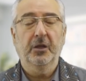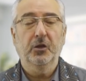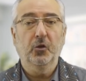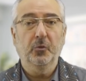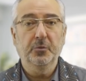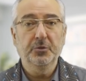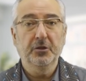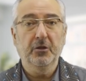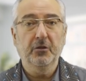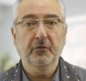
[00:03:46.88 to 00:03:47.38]
by
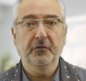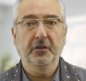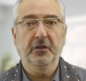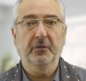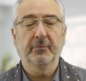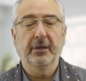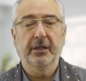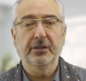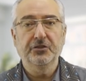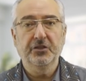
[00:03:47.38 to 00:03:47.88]

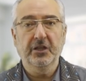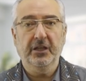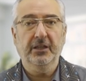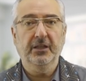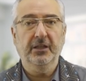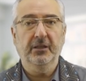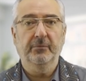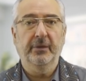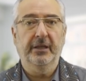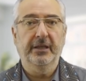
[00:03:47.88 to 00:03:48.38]
observing, by
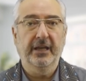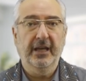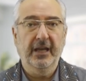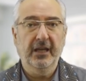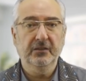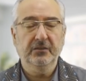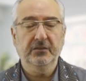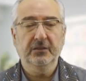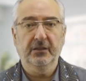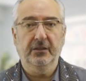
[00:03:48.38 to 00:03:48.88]
checking, by
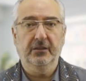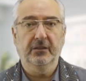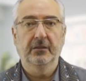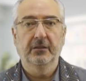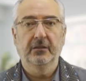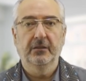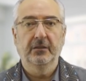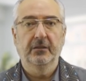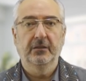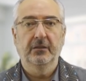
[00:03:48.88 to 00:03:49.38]
asking.